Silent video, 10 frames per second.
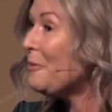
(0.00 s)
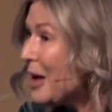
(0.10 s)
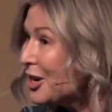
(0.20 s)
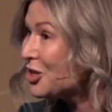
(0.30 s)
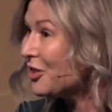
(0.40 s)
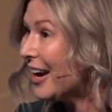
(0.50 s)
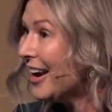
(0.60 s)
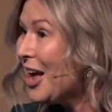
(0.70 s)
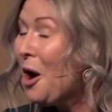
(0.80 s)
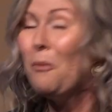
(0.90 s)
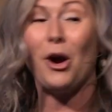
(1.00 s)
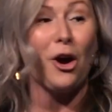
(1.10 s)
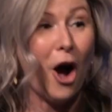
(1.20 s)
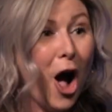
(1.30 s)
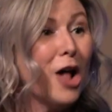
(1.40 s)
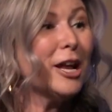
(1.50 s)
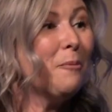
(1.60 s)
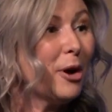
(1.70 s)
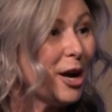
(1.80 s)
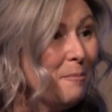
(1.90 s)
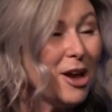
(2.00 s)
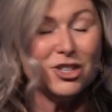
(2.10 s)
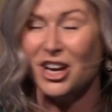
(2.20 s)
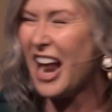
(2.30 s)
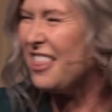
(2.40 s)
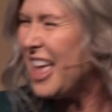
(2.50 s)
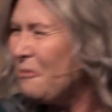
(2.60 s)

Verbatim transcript: of the ministry. We're called and we're commissioned, and